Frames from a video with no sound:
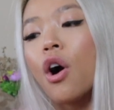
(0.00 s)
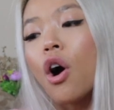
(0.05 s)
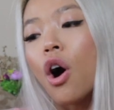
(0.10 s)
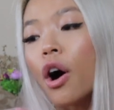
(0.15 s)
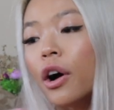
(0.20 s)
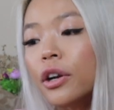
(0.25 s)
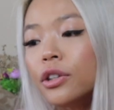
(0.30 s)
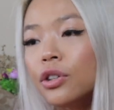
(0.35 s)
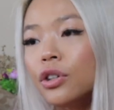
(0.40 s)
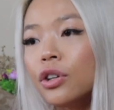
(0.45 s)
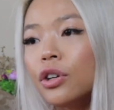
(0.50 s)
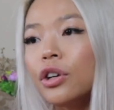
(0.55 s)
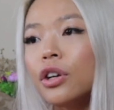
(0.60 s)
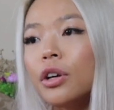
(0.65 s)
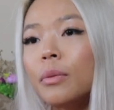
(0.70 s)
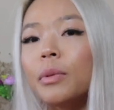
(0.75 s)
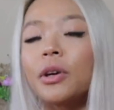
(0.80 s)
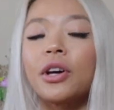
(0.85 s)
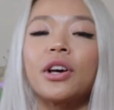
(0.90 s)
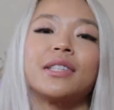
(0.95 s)
on
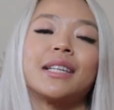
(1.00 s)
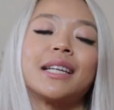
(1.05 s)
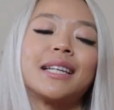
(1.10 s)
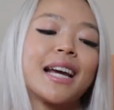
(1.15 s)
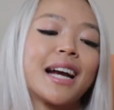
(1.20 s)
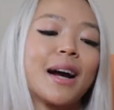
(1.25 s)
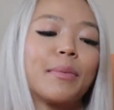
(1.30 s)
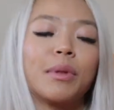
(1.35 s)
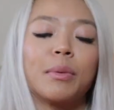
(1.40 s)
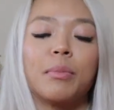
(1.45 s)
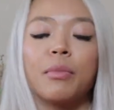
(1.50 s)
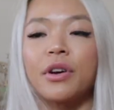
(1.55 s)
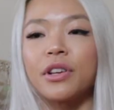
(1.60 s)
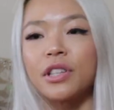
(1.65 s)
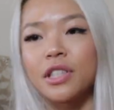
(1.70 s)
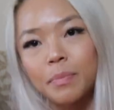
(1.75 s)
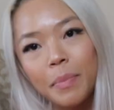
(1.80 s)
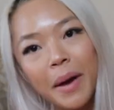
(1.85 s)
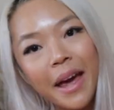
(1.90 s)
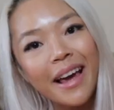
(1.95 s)
you, because they take up the
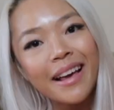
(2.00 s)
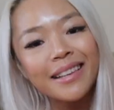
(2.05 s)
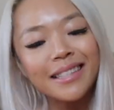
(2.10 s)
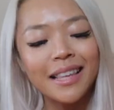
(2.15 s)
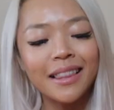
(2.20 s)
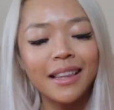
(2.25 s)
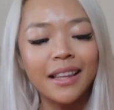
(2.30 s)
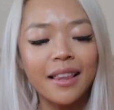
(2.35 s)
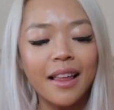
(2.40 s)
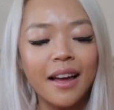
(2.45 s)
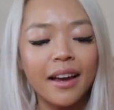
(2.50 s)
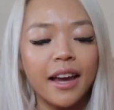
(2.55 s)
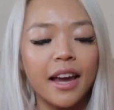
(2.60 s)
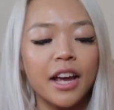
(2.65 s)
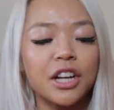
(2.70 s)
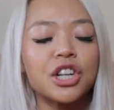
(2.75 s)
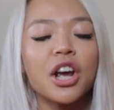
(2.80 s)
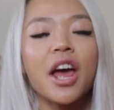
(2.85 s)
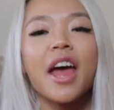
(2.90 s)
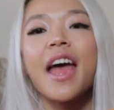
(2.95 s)
most space in the
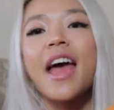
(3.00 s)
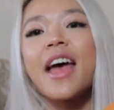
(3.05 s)
luggage.